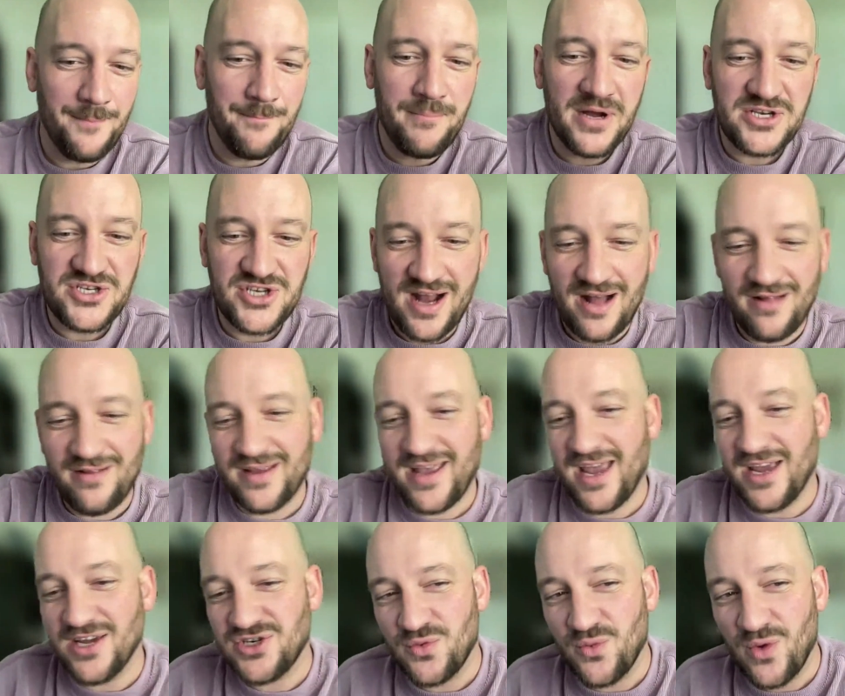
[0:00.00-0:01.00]
Budget
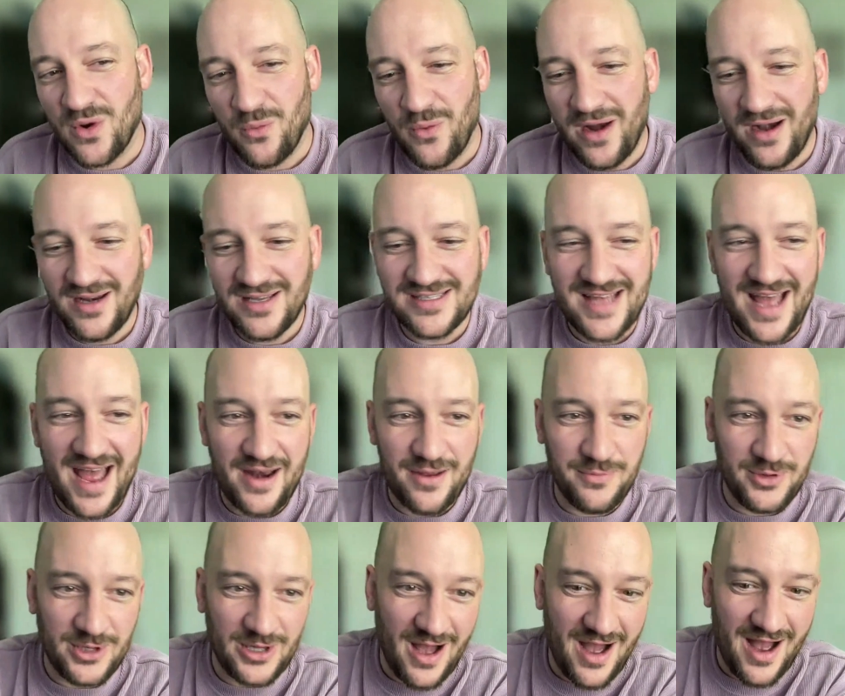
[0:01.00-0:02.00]
allocation, where does that
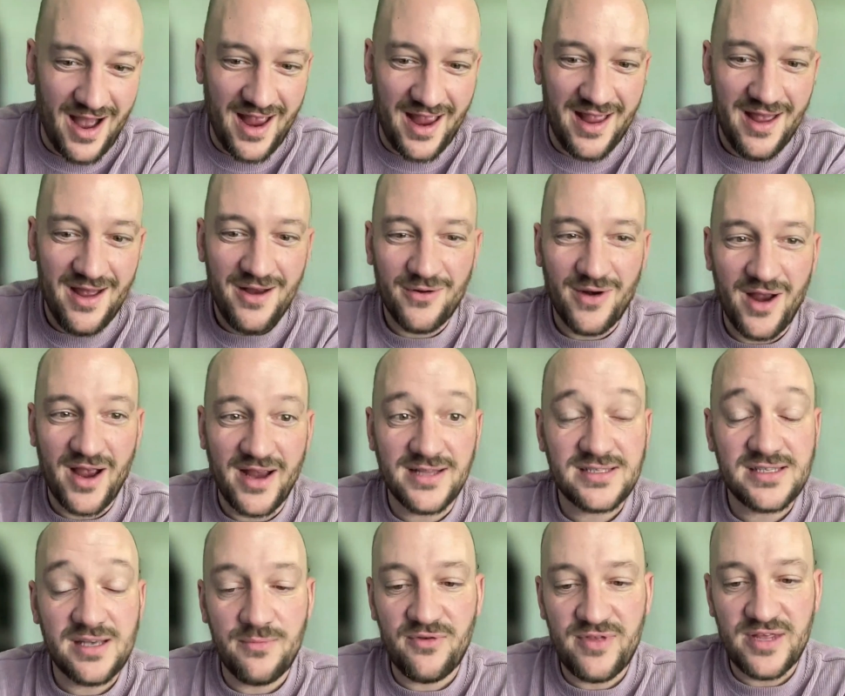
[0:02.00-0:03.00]
apply, right?
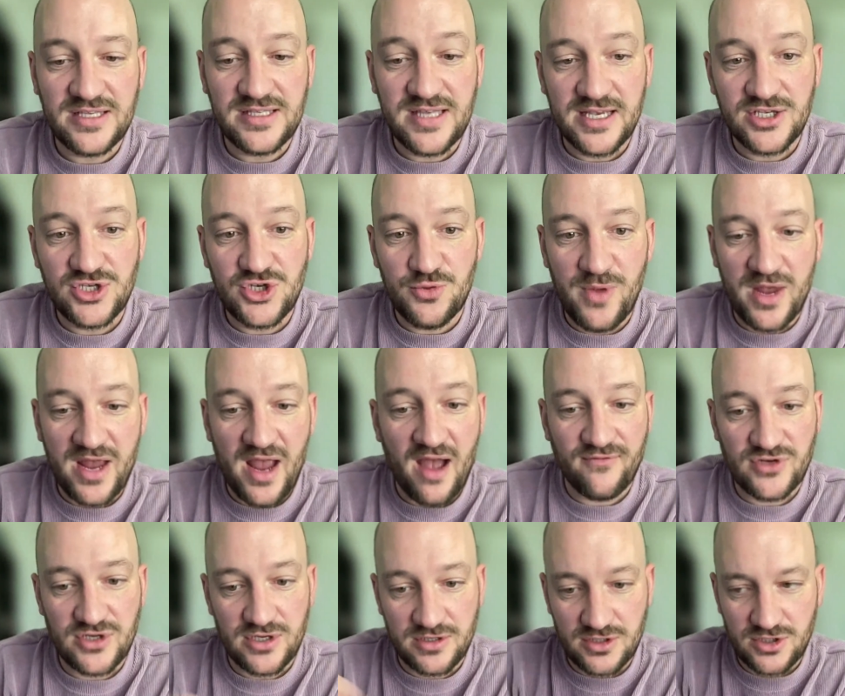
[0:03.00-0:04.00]
Some of these things you may
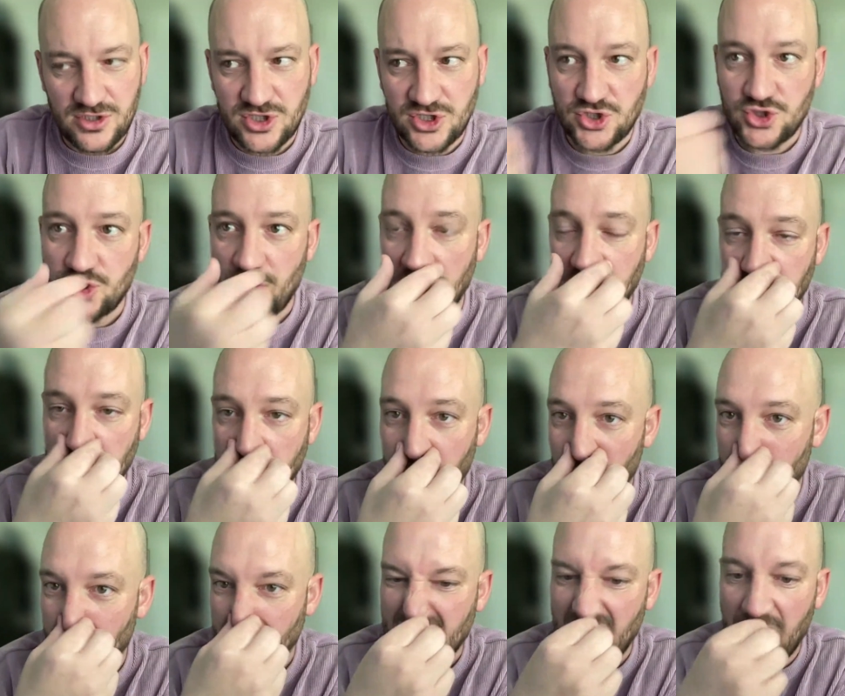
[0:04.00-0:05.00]
have to stretch a
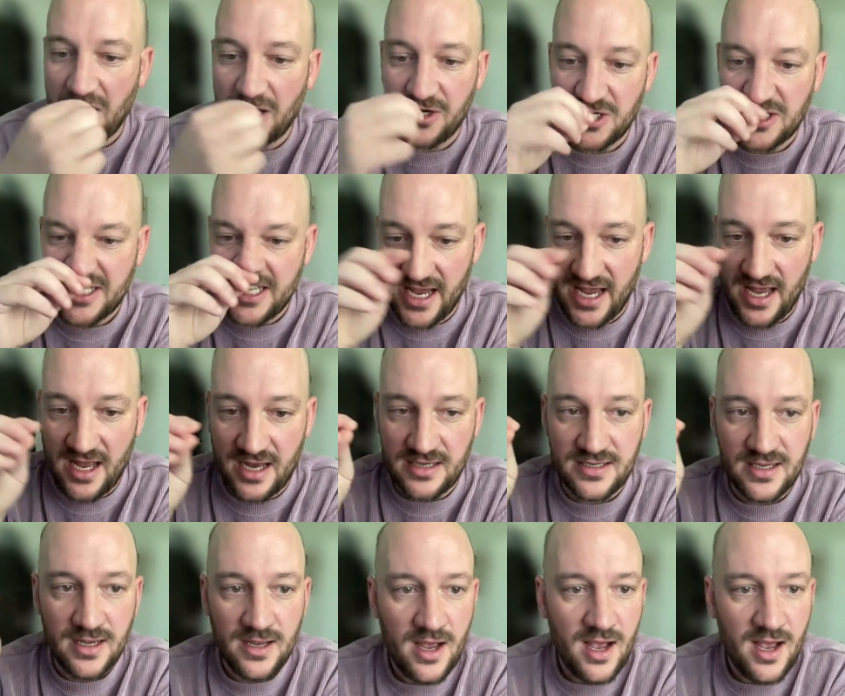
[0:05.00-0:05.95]
little bit to understand.